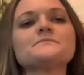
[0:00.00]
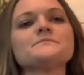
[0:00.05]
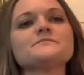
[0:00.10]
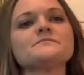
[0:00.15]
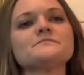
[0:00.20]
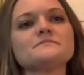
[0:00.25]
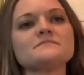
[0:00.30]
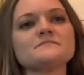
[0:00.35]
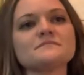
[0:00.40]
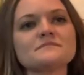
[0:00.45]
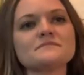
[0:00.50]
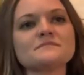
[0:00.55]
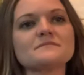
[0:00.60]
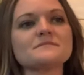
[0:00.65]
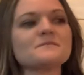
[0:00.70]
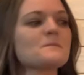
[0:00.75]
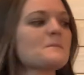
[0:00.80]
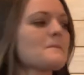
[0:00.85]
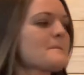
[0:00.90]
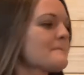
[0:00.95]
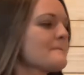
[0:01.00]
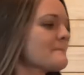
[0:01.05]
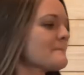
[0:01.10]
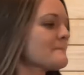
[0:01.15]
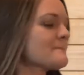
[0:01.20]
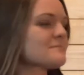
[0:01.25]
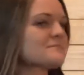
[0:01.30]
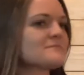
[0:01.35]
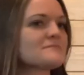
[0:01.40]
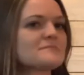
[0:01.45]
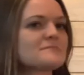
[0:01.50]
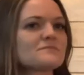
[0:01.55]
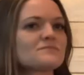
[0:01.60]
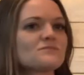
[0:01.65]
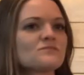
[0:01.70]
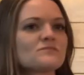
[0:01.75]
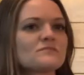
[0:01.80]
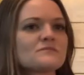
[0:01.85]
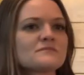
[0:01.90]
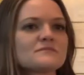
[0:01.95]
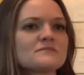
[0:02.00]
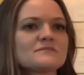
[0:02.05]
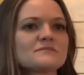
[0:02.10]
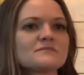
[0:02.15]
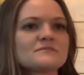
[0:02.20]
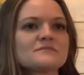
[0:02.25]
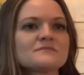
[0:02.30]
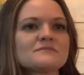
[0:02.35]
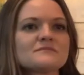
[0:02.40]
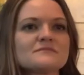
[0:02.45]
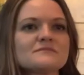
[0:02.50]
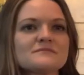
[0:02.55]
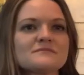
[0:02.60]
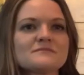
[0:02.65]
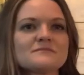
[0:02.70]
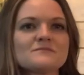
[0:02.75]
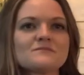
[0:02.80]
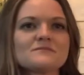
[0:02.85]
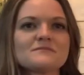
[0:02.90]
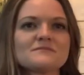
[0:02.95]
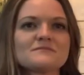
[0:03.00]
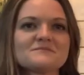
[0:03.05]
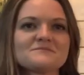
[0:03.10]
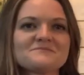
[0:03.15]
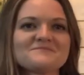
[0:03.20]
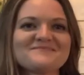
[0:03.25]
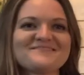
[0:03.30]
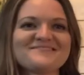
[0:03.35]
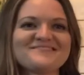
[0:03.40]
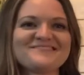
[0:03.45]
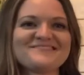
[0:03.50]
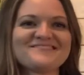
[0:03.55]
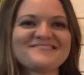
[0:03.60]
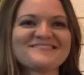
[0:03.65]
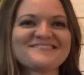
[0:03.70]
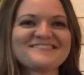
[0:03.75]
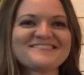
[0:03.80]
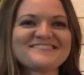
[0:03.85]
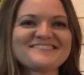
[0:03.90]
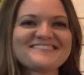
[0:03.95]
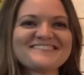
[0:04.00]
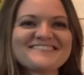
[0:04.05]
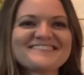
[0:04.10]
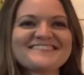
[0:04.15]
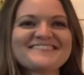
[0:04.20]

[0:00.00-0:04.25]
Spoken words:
(silent)